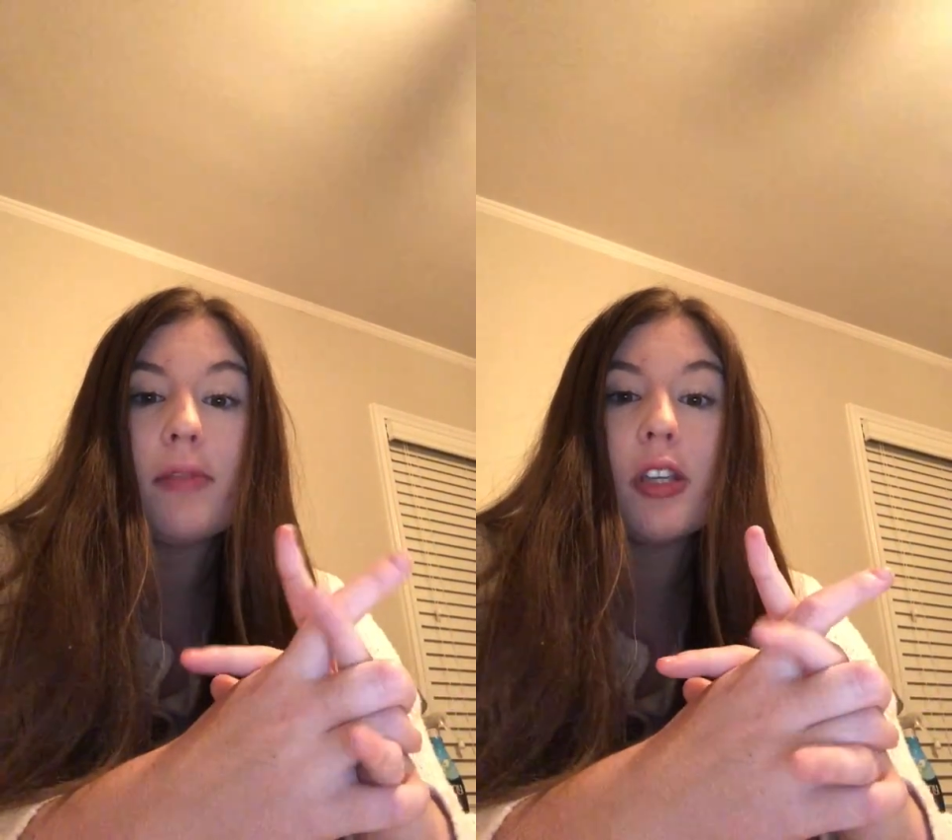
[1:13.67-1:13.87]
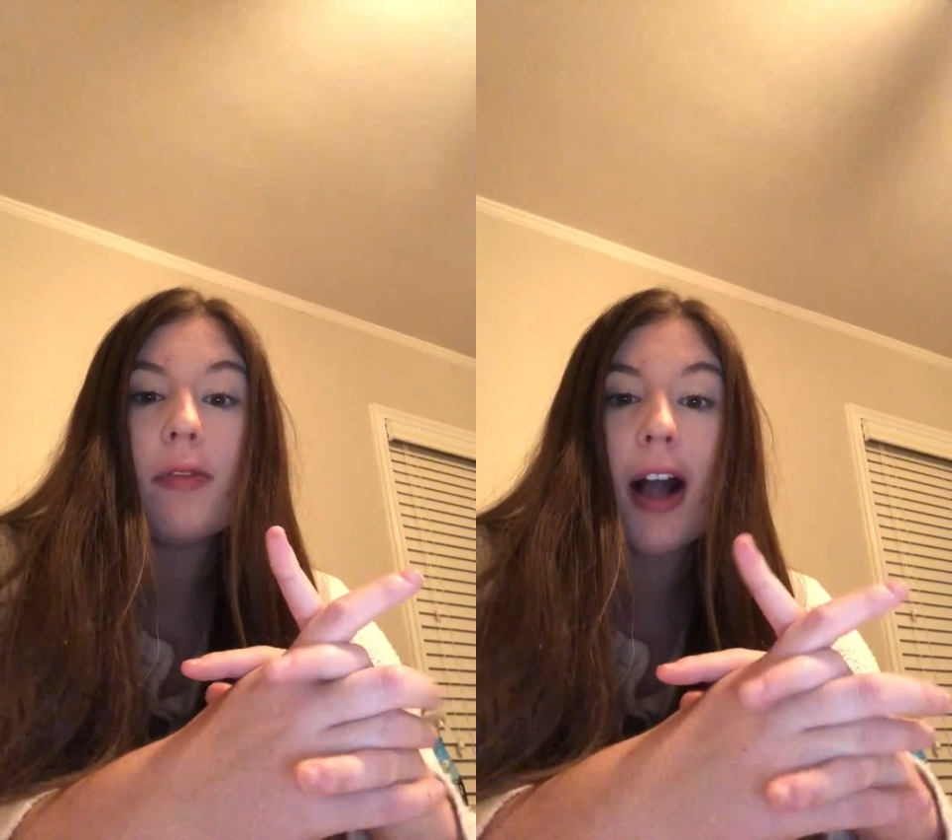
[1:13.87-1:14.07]

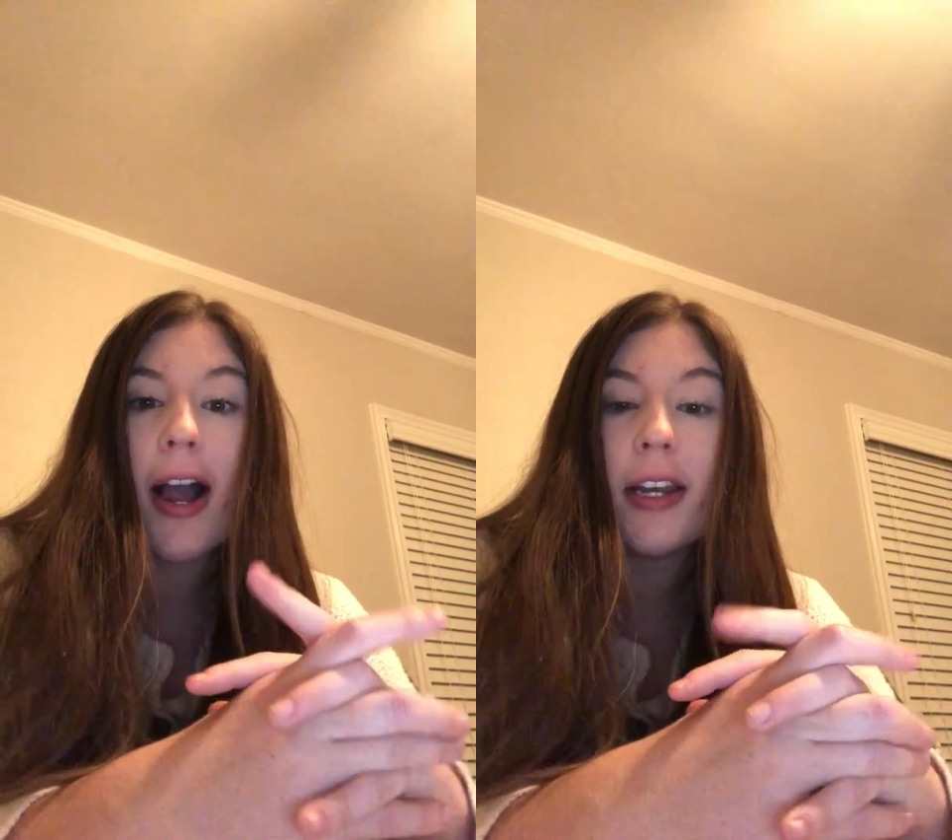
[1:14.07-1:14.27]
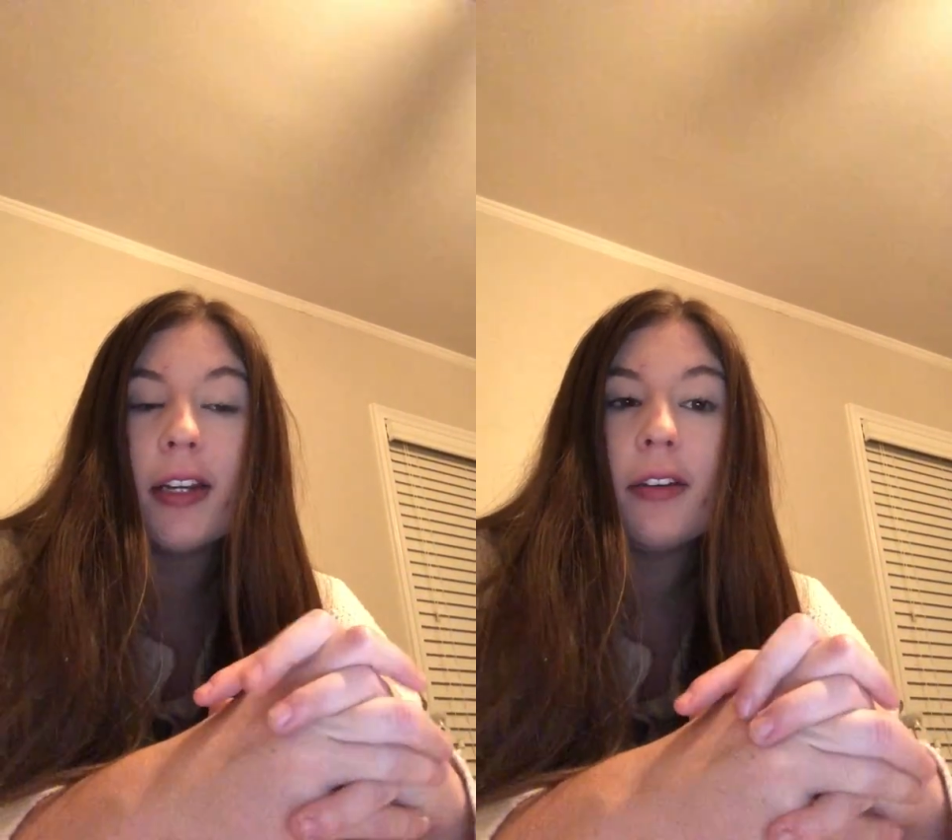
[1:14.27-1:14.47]
So
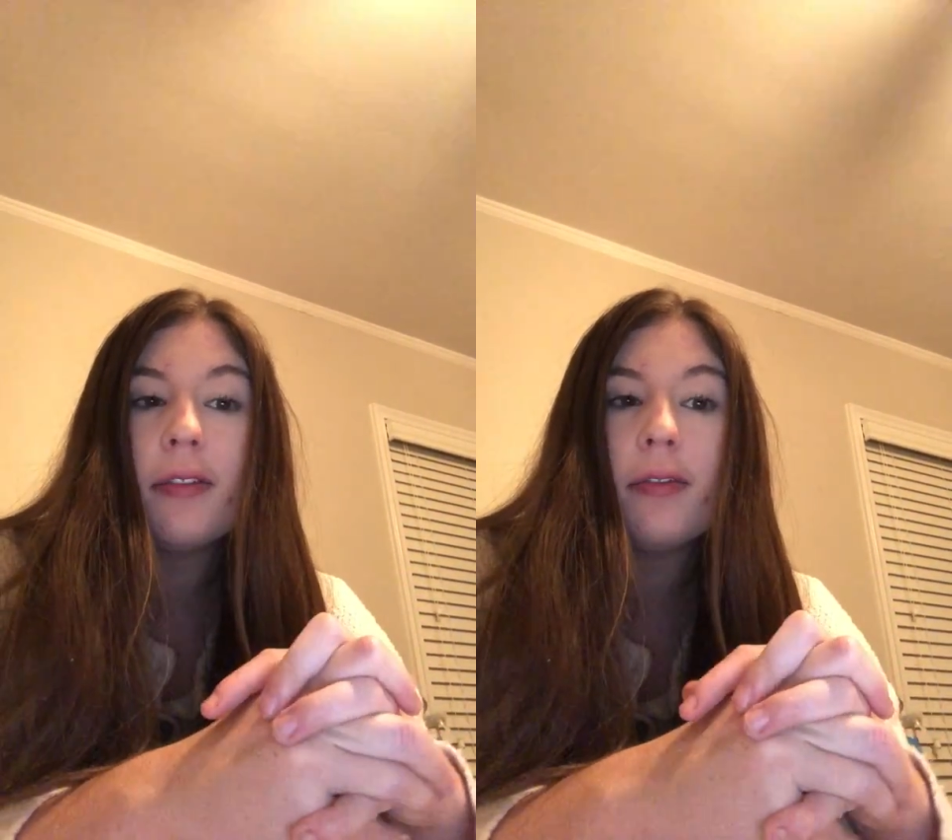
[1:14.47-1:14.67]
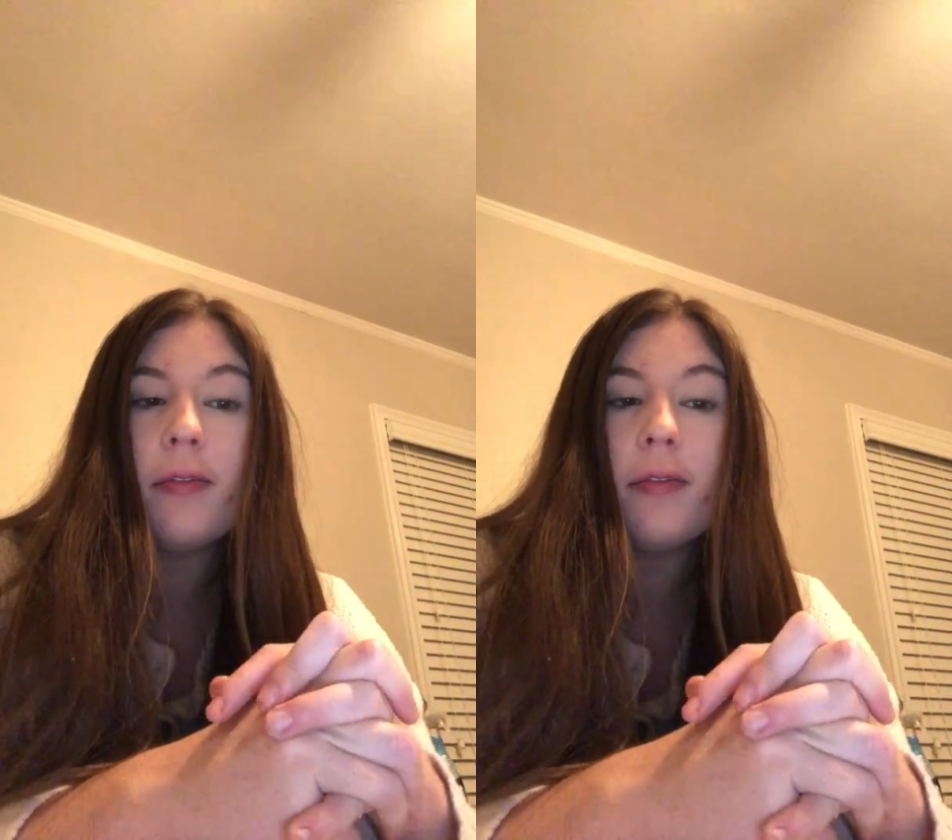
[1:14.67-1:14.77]
kind of